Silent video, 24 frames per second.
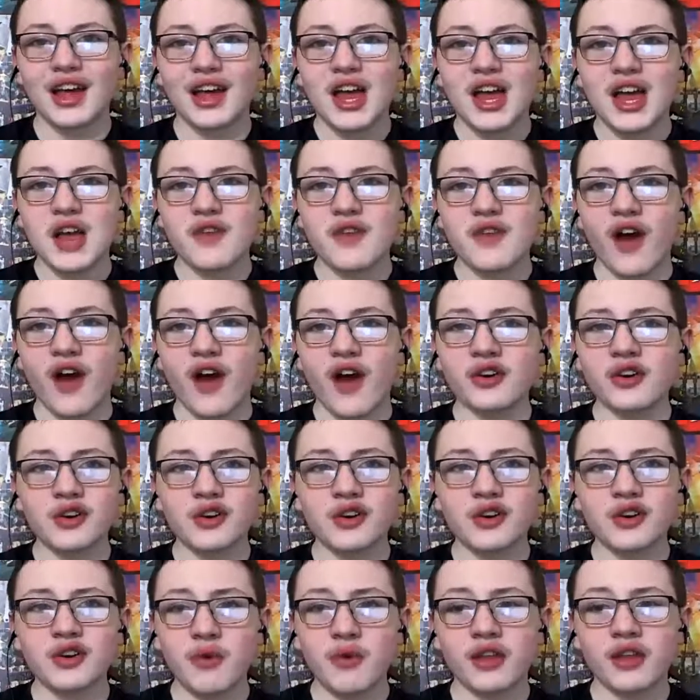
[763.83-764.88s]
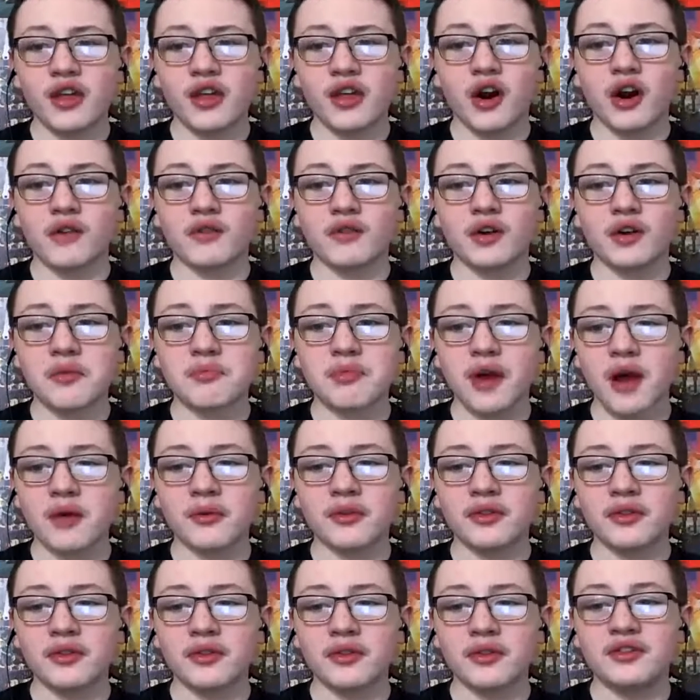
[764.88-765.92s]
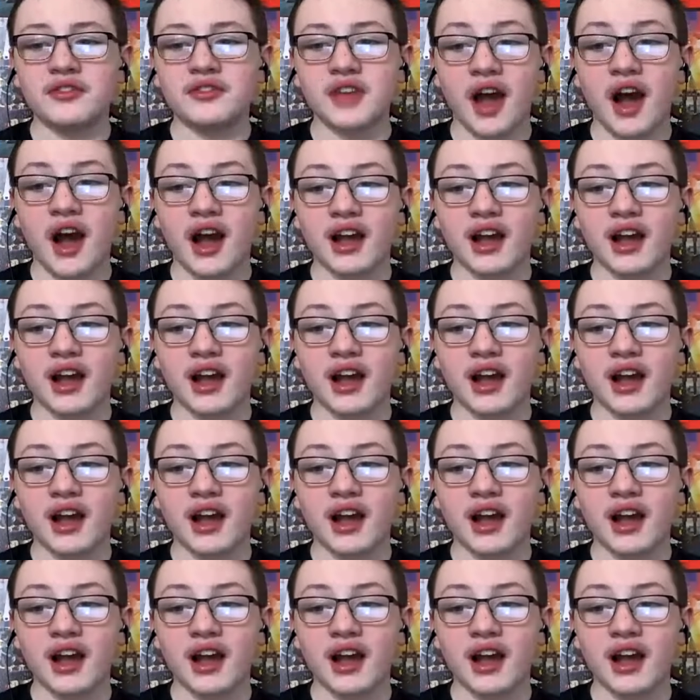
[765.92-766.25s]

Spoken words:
I were to wear that armor, I'd probably die.